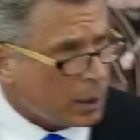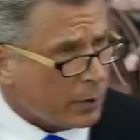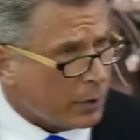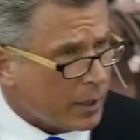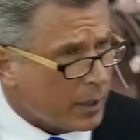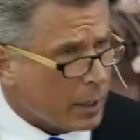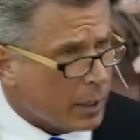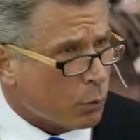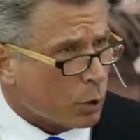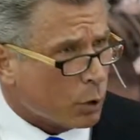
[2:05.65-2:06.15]

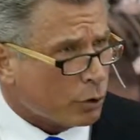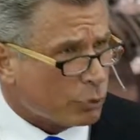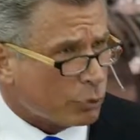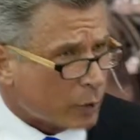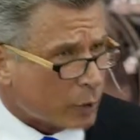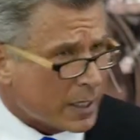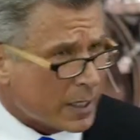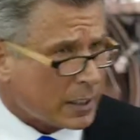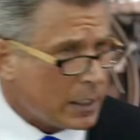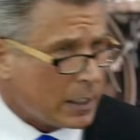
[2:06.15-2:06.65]
They were
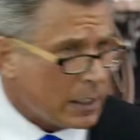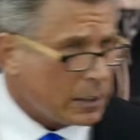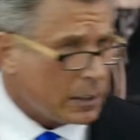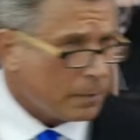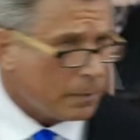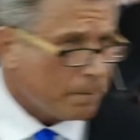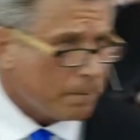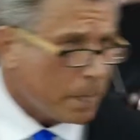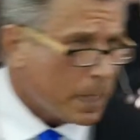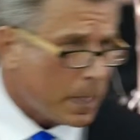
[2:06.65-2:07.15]

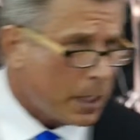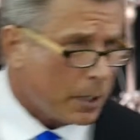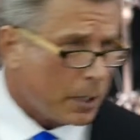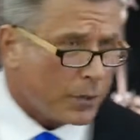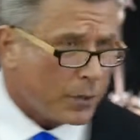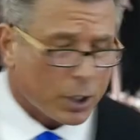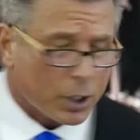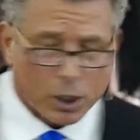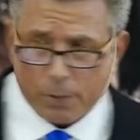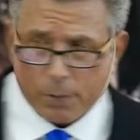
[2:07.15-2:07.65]
drinking uh,
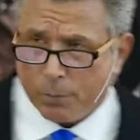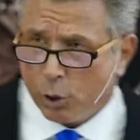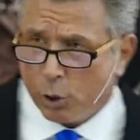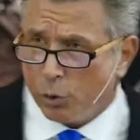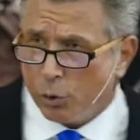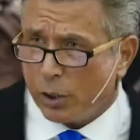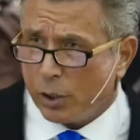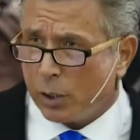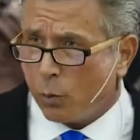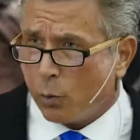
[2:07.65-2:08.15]
the
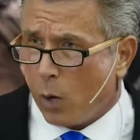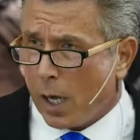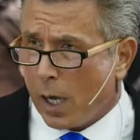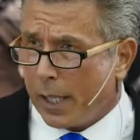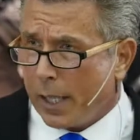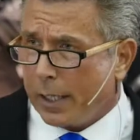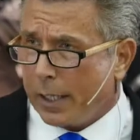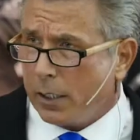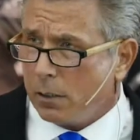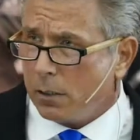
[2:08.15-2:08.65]
communion
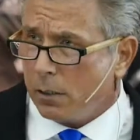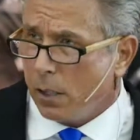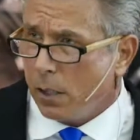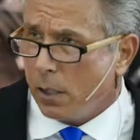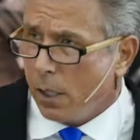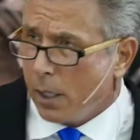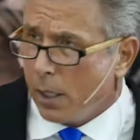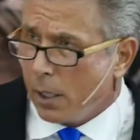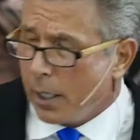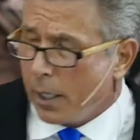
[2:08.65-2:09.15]
wine
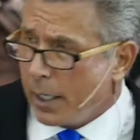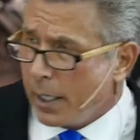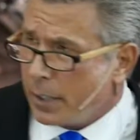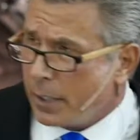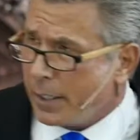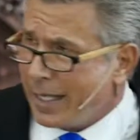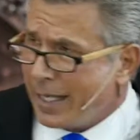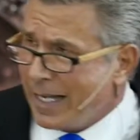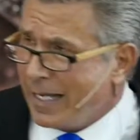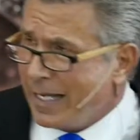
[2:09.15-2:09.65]
and
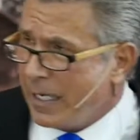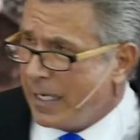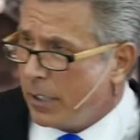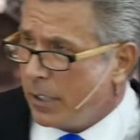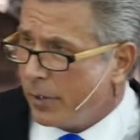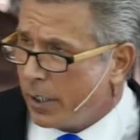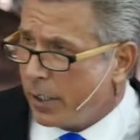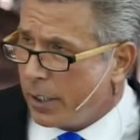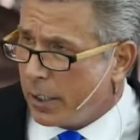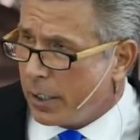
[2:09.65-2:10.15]

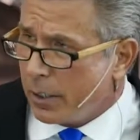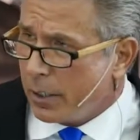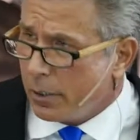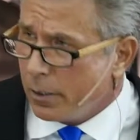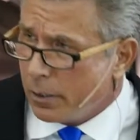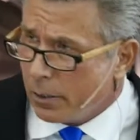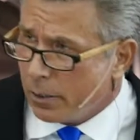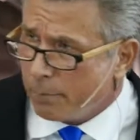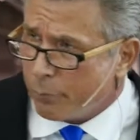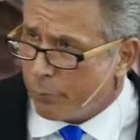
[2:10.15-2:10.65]
eating the
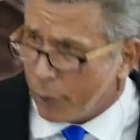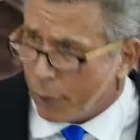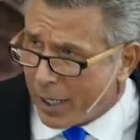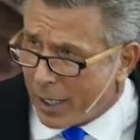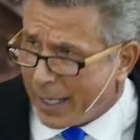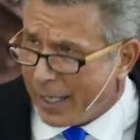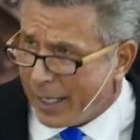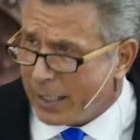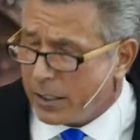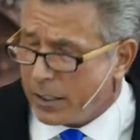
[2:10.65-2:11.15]

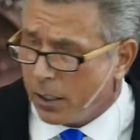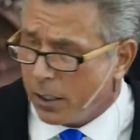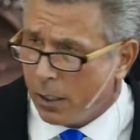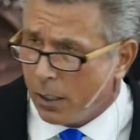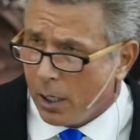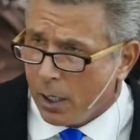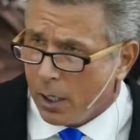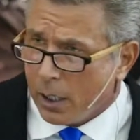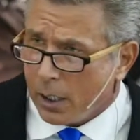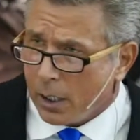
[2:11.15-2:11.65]
bread,
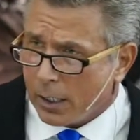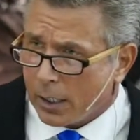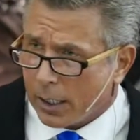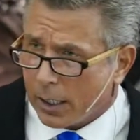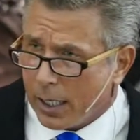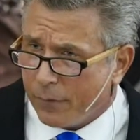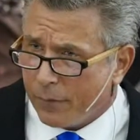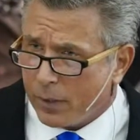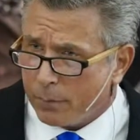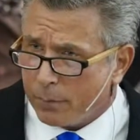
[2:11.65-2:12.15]

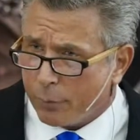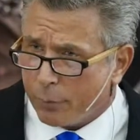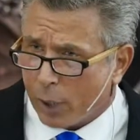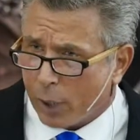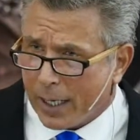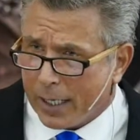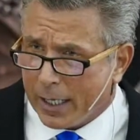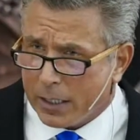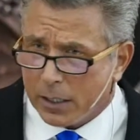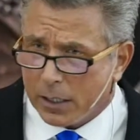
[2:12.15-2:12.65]
unleavened
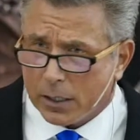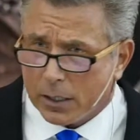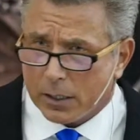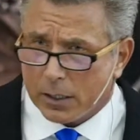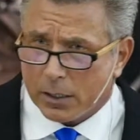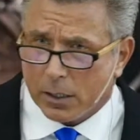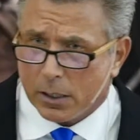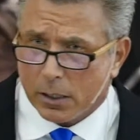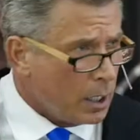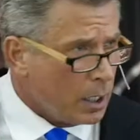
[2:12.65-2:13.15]
bread,
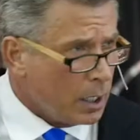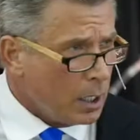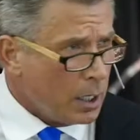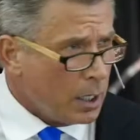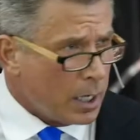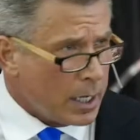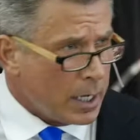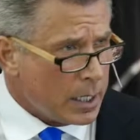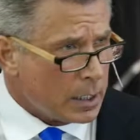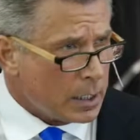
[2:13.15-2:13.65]
and,
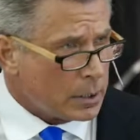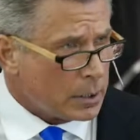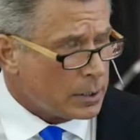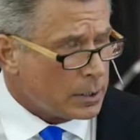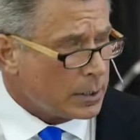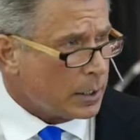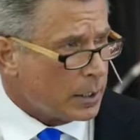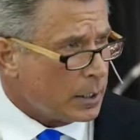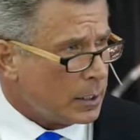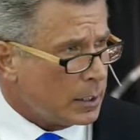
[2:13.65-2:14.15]

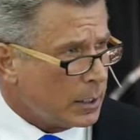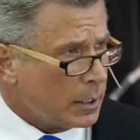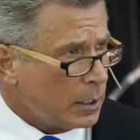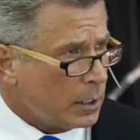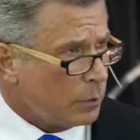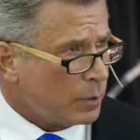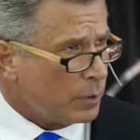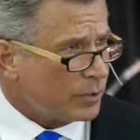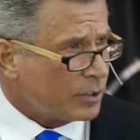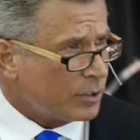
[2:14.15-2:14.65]
and uh, he
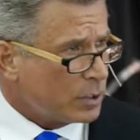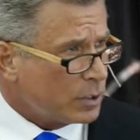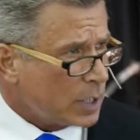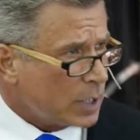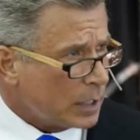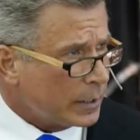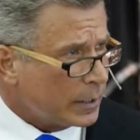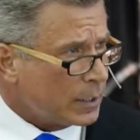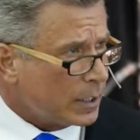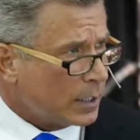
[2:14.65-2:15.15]
was
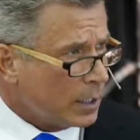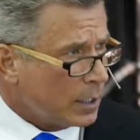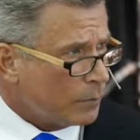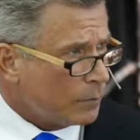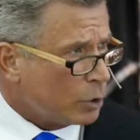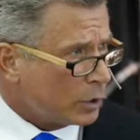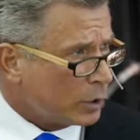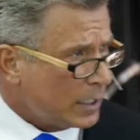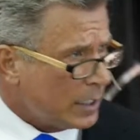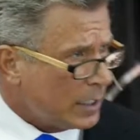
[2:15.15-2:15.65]
telling them,
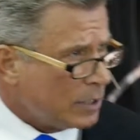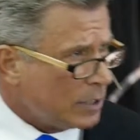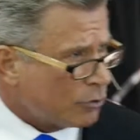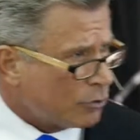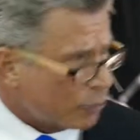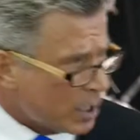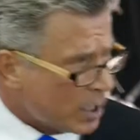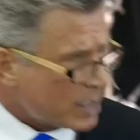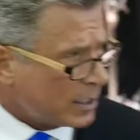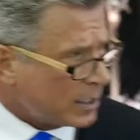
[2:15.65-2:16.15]
You're getting
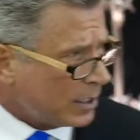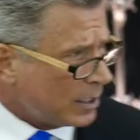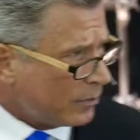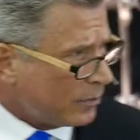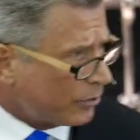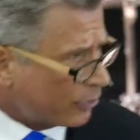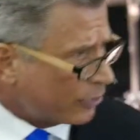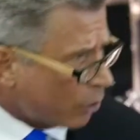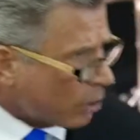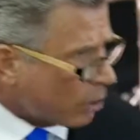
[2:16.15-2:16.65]
drunk in
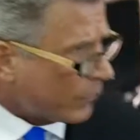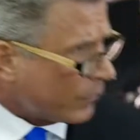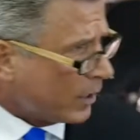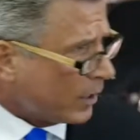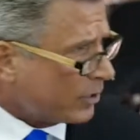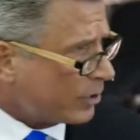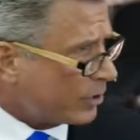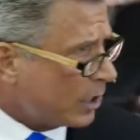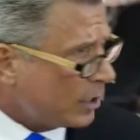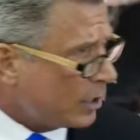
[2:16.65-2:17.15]

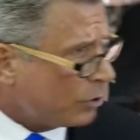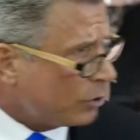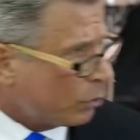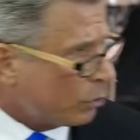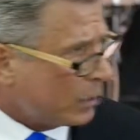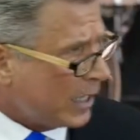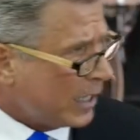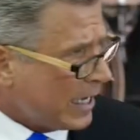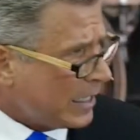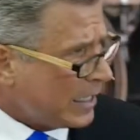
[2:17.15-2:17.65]
service and you're
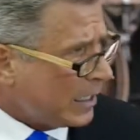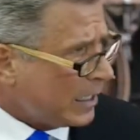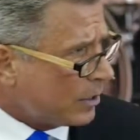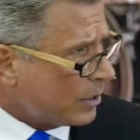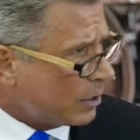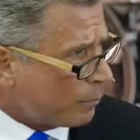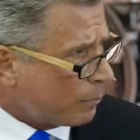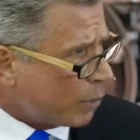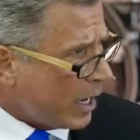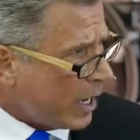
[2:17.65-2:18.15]
eating
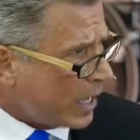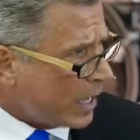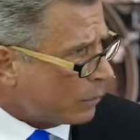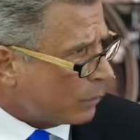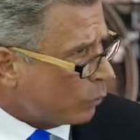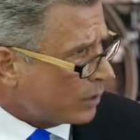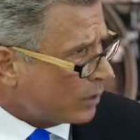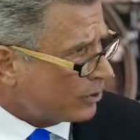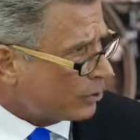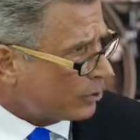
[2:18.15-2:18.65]
the bread.
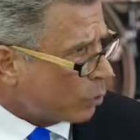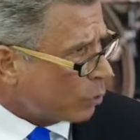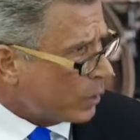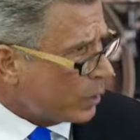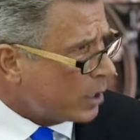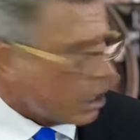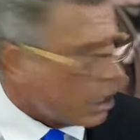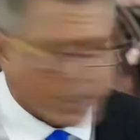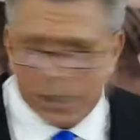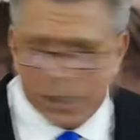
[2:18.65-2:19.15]
What's going
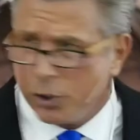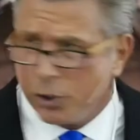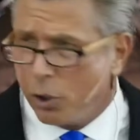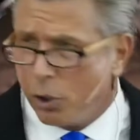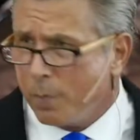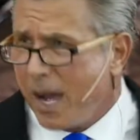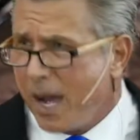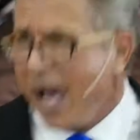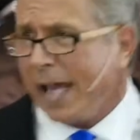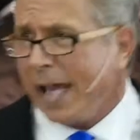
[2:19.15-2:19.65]
on in your
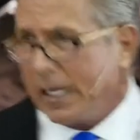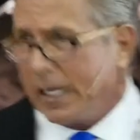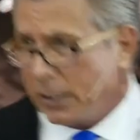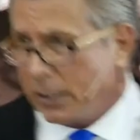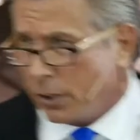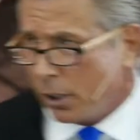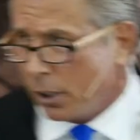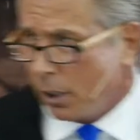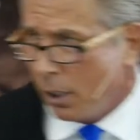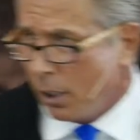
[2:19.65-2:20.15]

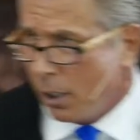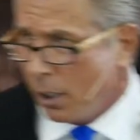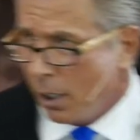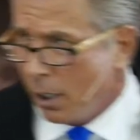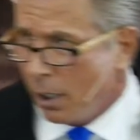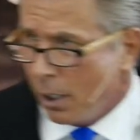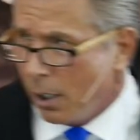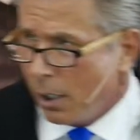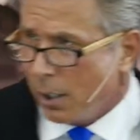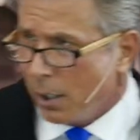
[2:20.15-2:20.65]
mind?
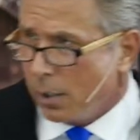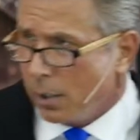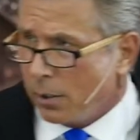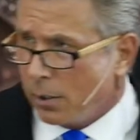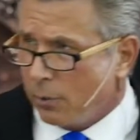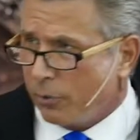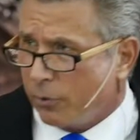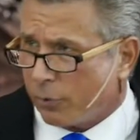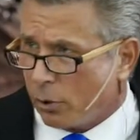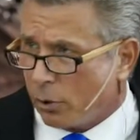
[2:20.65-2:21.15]

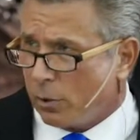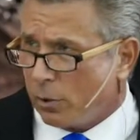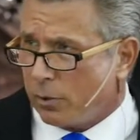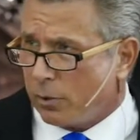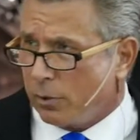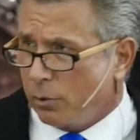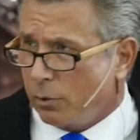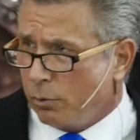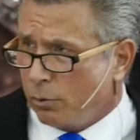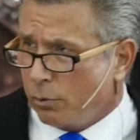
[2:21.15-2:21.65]
You, sir,
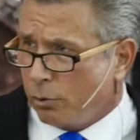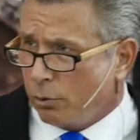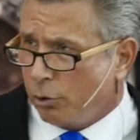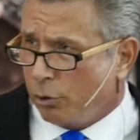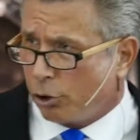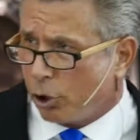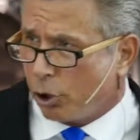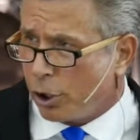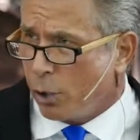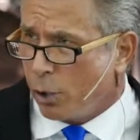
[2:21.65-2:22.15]
you, you
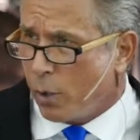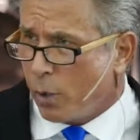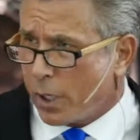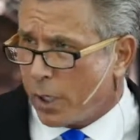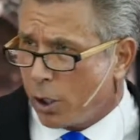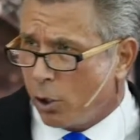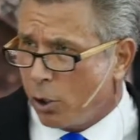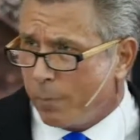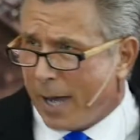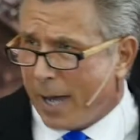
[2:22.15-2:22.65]
sure you want to
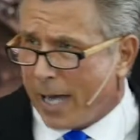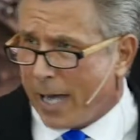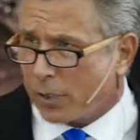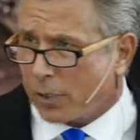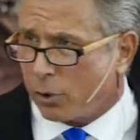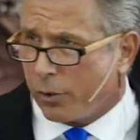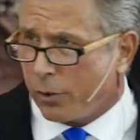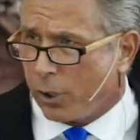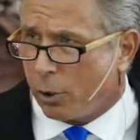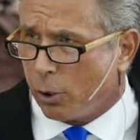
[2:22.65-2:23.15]
go back
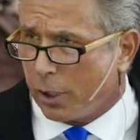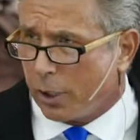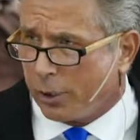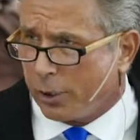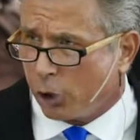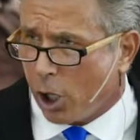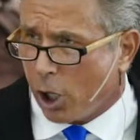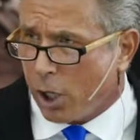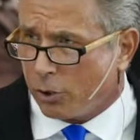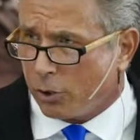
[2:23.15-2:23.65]
to the early
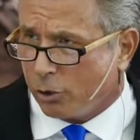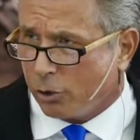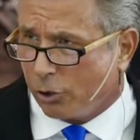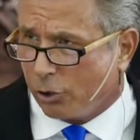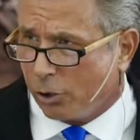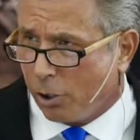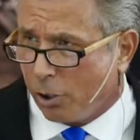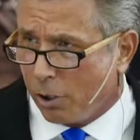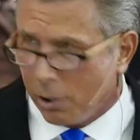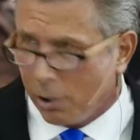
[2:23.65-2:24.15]

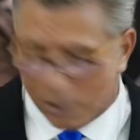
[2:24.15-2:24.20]
church?